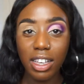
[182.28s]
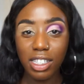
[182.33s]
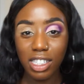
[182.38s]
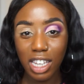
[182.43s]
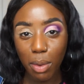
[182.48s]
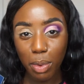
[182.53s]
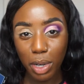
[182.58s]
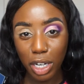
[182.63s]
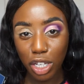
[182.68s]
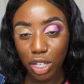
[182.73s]
So
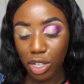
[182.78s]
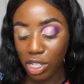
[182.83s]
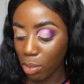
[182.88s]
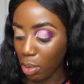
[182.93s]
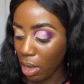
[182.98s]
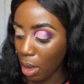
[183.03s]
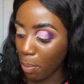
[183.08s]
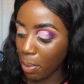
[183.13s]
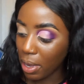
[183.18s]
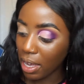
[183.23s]
I'm going to use a
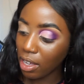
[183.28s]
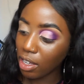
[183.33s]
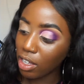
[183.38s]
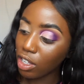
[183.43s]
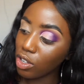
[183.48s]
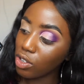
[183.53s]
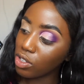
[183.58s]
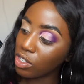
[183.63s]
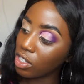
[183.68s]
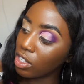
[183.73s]
bit of
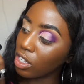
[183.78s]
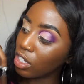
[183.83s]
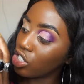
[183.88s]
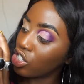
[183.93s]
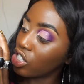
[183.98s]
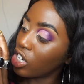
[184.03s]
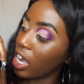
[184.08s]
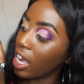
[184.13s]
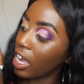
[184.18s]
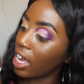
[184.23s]
pink using the
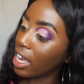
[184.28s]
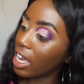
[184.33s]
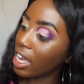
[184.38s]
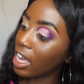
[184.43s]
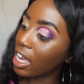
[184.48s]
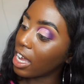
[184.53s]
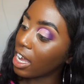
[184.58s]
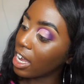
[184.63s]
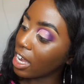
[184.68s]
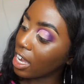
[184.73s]

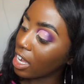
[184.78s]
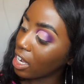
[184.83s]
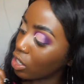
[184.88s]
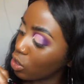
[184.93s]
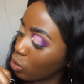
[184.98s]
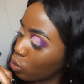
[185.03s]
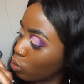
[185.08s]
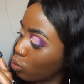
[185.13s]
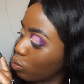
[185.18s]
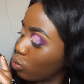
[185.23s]

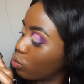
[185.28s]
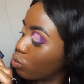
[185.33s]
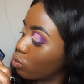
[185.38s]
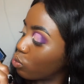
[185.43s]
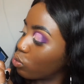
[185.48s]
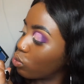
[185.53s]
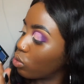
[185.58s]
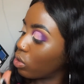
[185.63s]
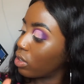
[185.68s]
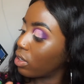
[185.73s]
shade,
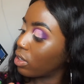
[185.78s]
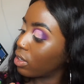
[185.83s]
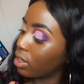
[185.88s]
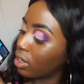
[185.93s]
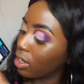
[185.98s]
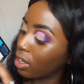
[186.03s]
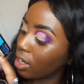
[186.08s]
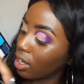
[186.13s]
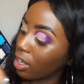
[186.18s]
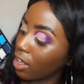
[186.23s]
ooh,
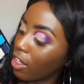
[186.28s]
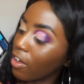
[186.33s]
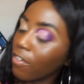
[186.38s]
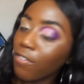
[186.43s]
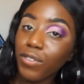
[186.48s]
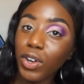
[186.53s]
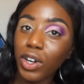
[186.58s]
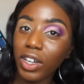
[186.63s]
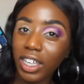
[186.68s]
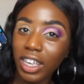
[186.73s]

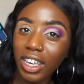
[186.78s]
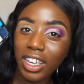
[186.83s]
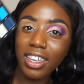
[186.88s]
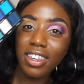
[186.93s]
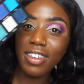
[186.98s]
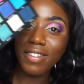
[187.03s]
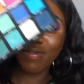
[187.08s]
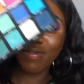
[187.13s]
Funky.